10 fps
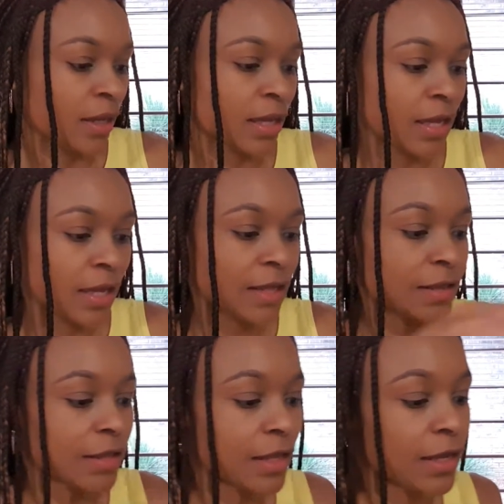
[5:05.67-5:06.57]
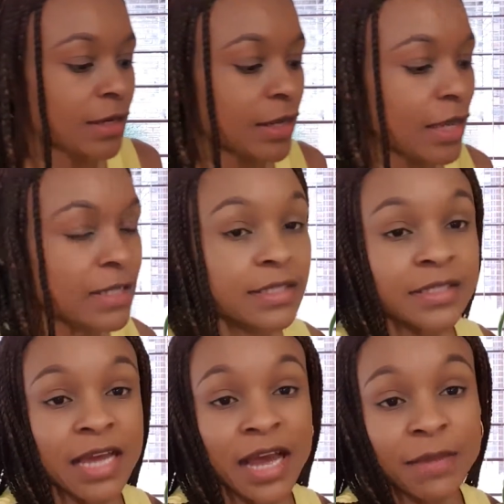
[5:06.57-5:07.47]
then as
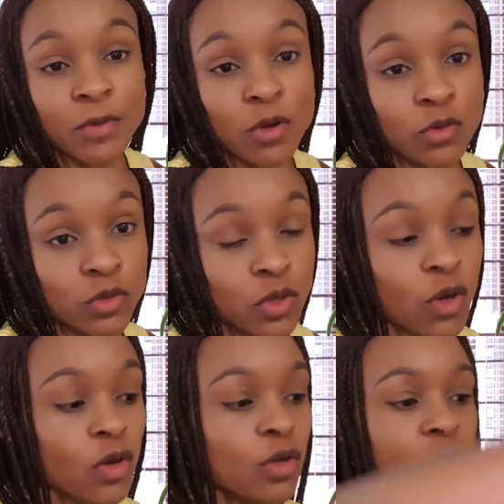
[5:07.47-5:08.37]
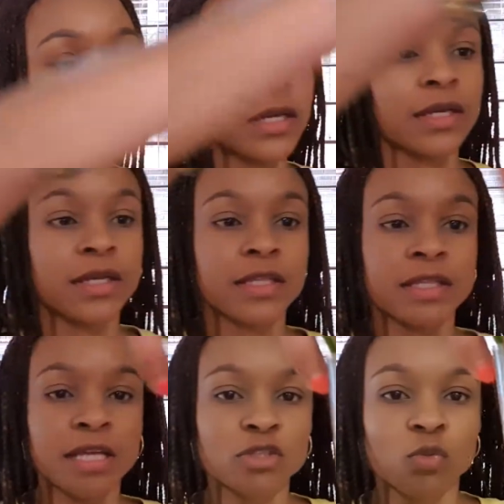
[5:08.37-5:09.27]
time goes on,
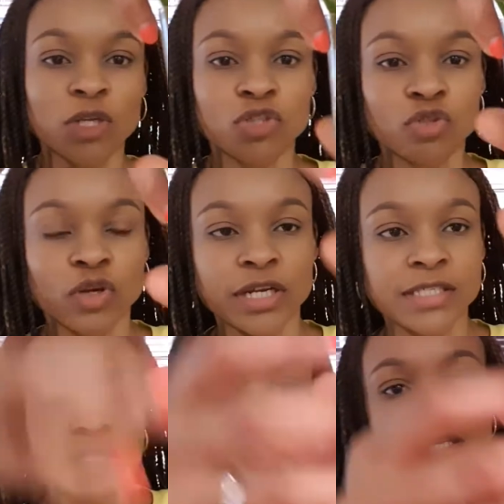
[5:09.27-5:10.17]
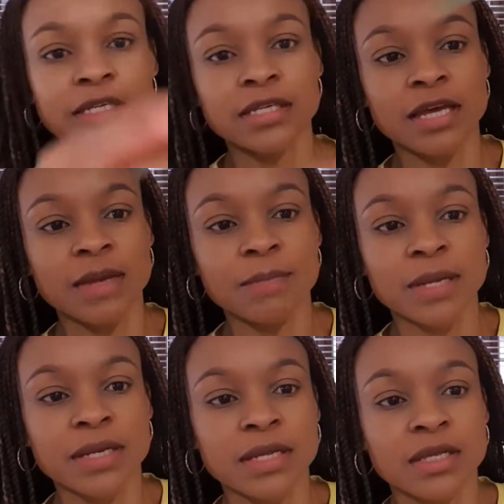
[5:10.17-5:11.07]
that's what you're gonna see
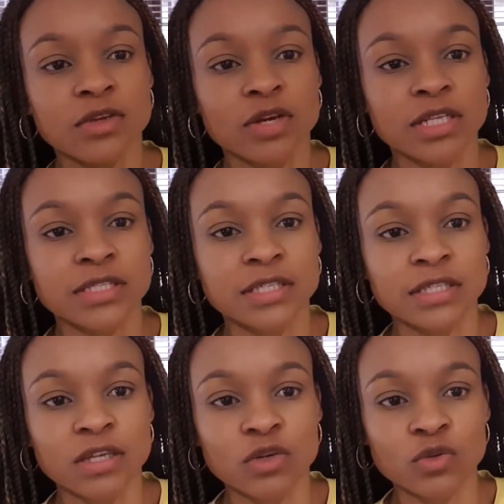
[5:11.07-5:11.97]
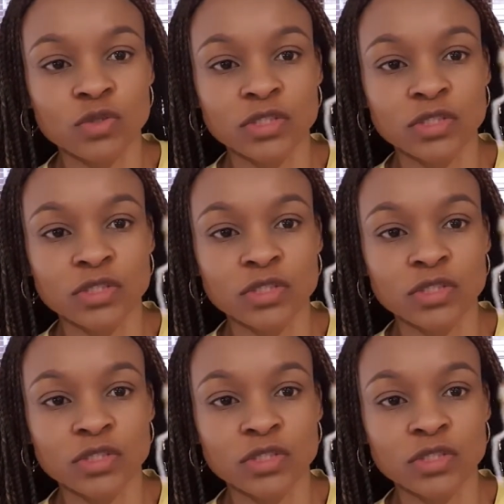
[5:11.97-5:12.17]
happening. You're gonna see the roots